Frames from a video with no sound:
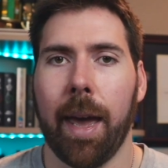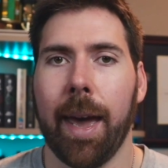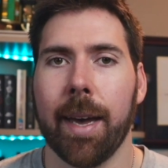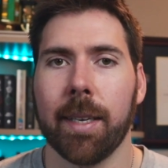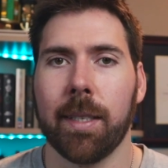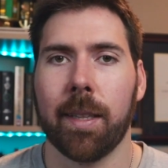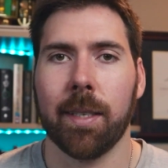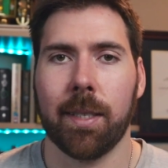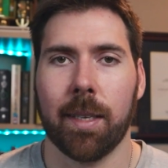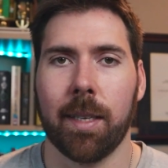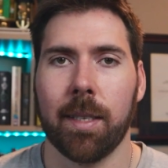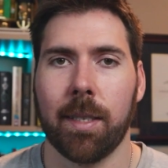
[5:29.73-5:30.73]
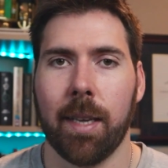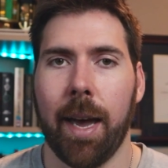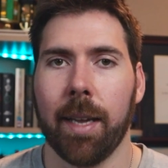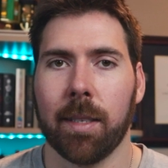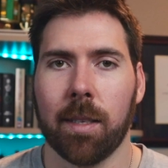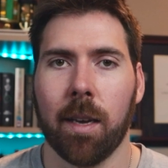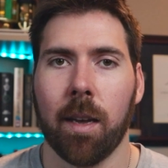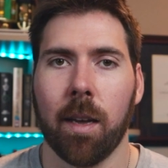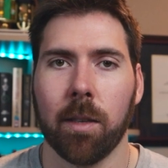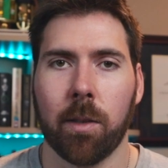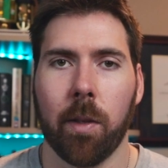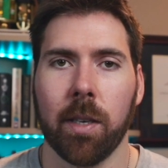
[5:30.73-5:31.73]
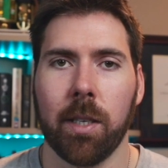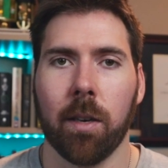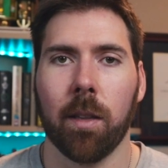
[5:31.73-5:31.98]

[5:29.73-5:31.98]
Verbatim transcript: as the sun sets so that you're